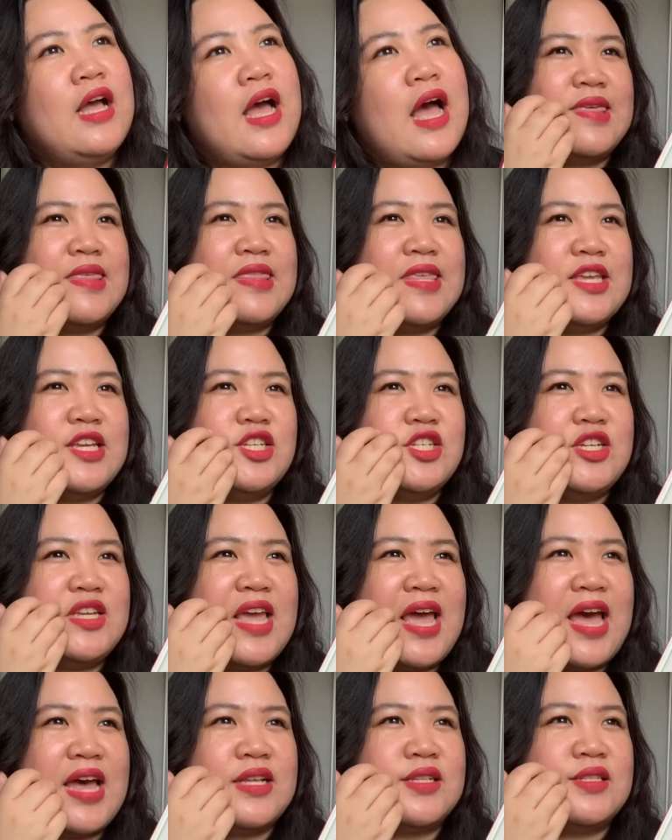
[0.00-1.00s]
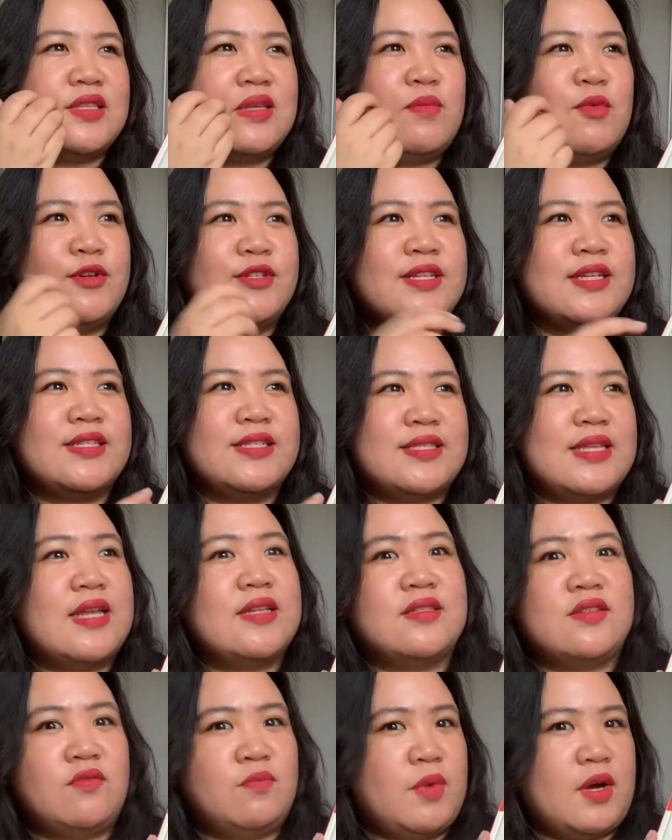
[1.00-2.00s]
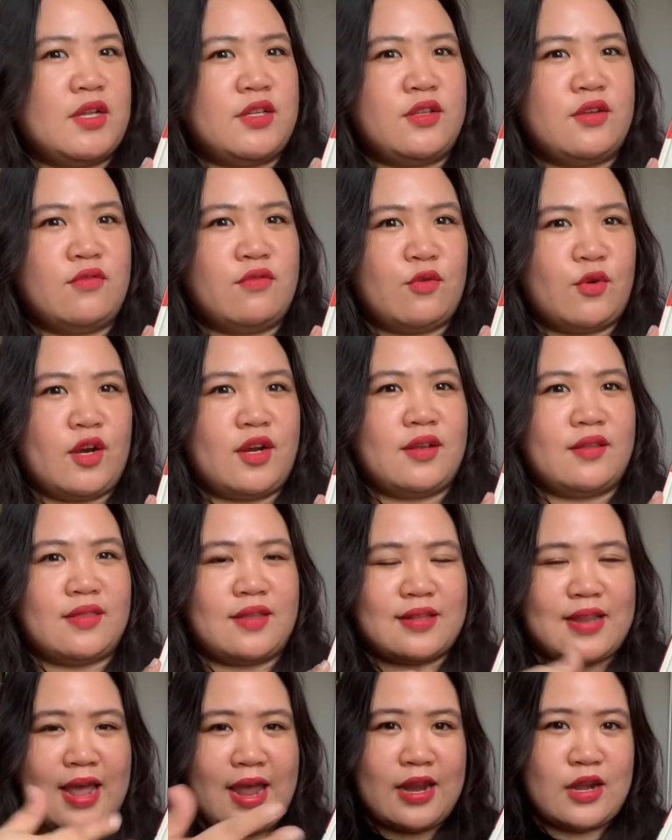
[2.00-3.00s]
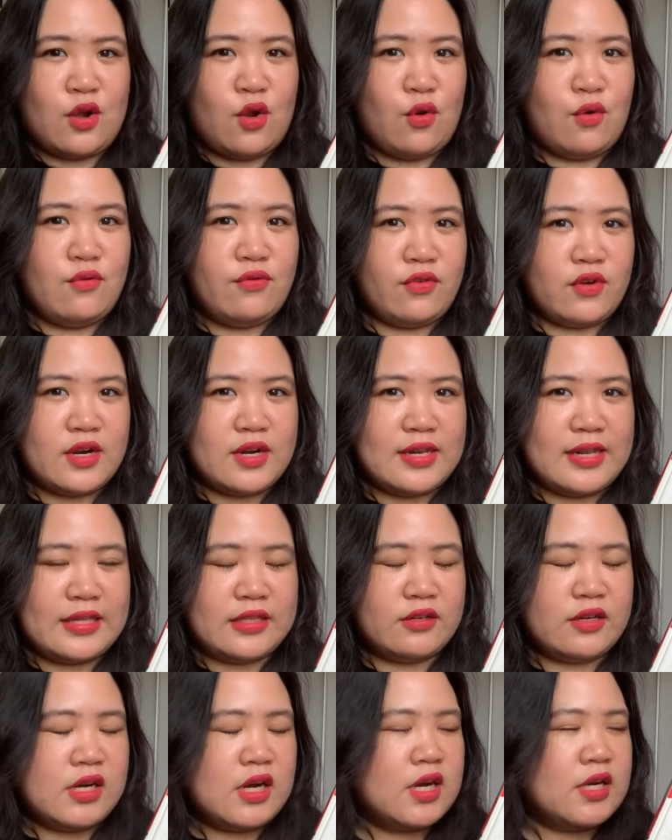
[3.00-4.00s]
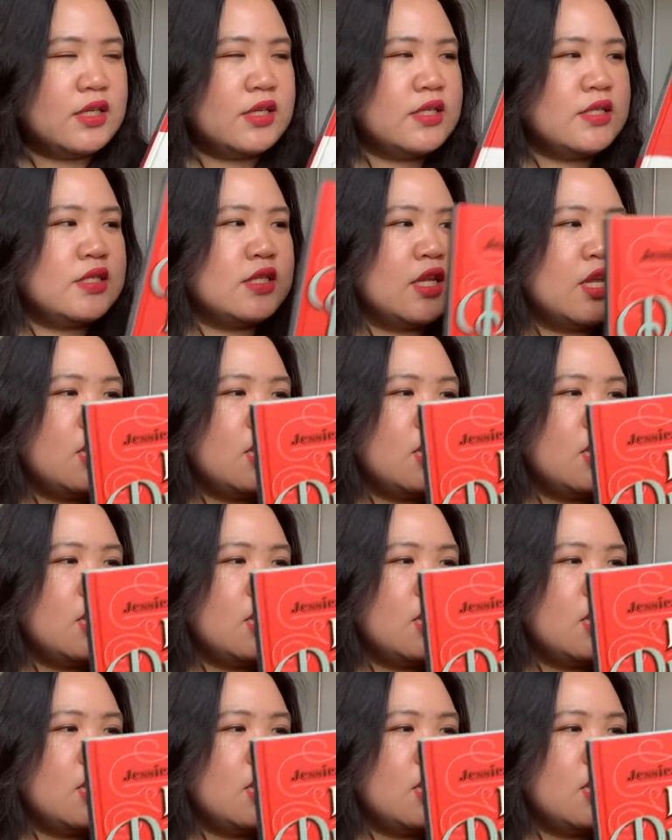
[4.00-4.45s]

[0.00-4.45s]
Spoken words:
I think she has the most extensive body of work that I know for a lettering artist.